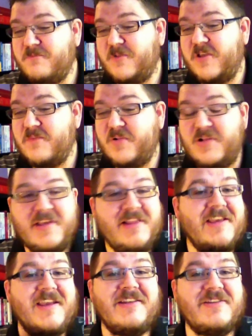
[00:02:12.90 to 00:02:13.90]

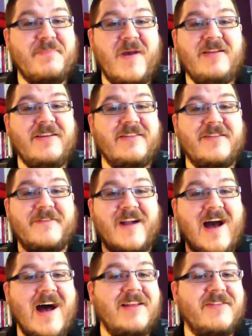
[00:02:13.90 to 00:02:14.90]
completely independent of
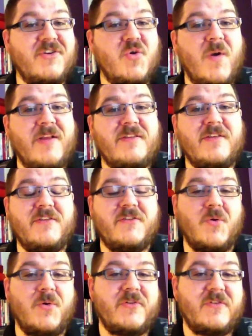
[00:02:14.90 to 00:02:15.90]
consequences
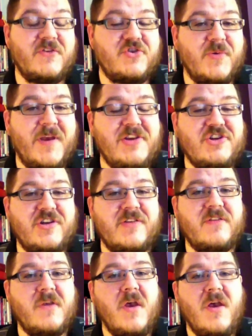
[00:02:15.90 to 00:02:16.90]
or
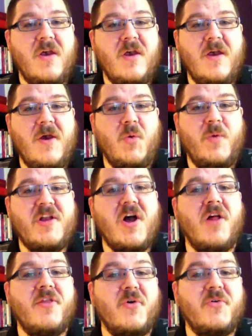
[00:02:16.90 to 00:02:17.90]
situations, we
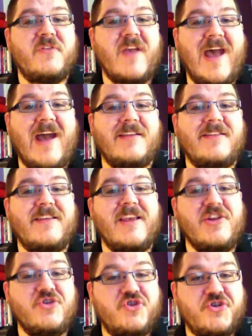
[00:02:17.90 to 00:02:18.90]
call those acts
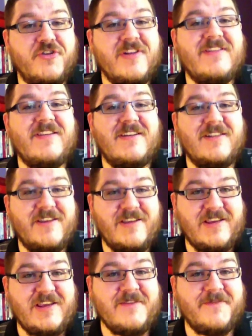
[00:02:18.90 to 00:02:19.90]
intrinsically
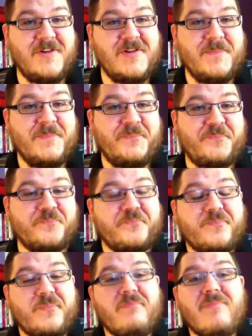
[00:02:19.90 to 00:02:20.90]
evil.
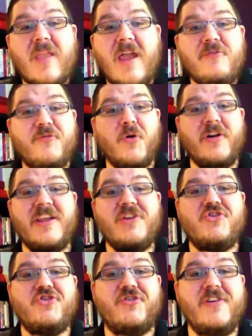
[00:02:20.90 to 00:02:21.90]
And for an
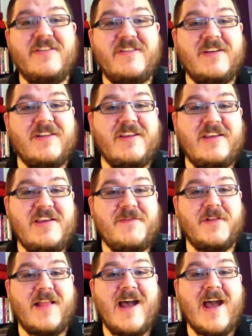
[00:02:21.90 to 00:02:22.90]
intrinsically
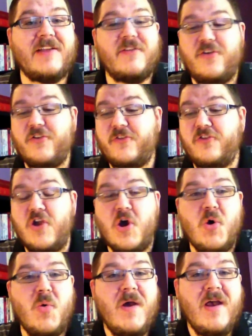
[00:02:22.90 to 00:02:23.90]
evil act, there's
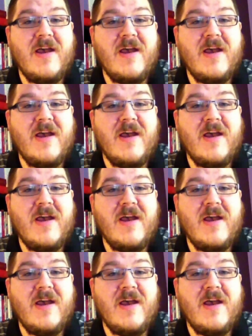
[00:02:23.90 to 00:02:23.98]
no